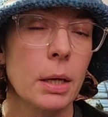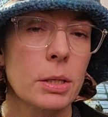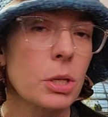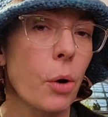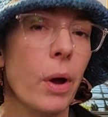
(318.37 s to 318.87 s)

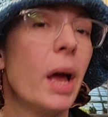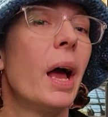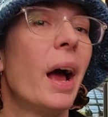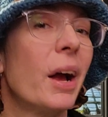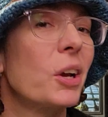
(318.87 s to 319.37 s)
So,
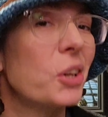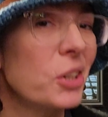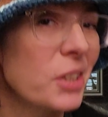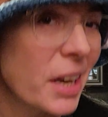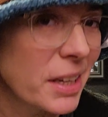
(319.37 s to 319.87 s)

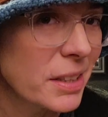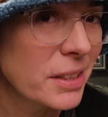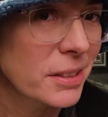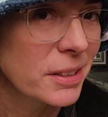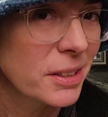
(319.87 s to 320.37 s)
good night,
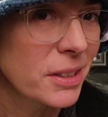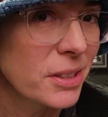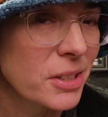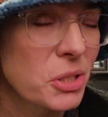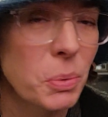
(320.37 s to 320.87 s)

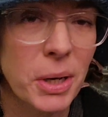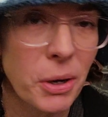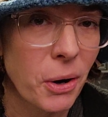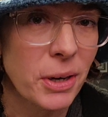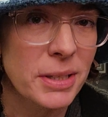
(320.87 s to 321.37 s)

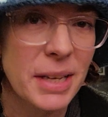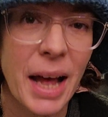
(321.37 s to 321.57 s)
sweethearts.